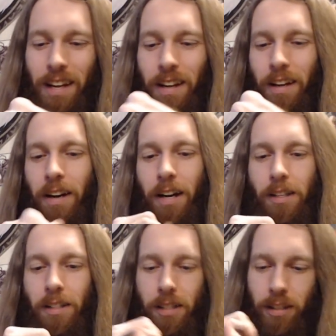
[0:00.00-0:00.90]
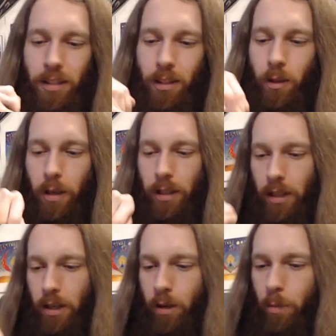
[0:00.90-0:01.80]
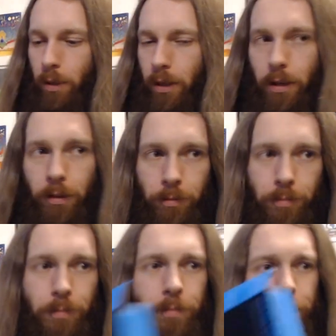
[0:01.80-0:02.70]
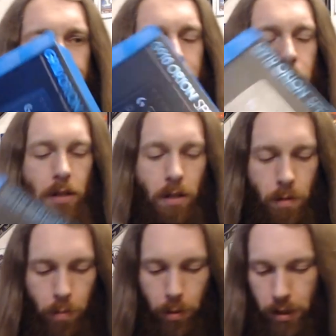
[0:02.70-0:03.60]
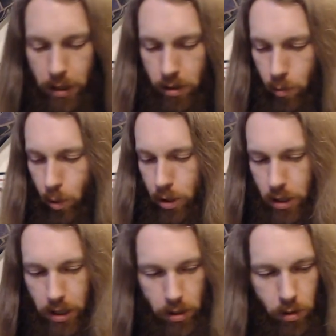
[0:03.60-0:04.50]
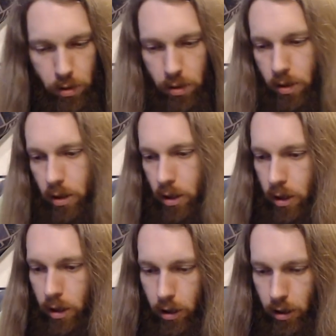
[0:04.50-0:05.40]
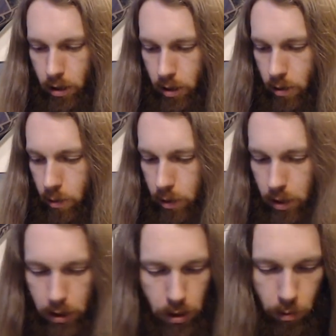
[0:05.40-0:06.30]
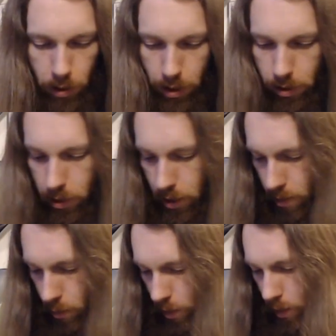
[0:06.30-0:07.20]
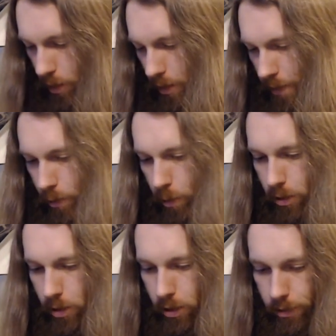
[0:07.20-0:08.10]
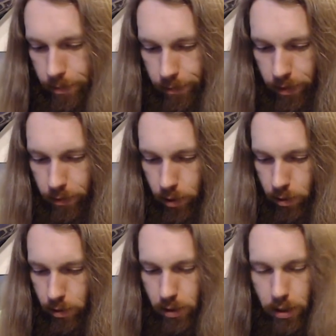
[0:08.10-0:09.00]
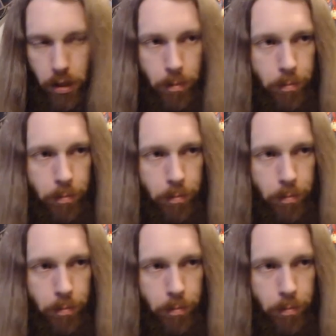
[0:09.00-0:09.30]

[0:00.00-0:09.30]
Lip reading: Alright, let's just crank that open here. We'll probably get some more shots with the regular camera here afterwards. Have it all set up.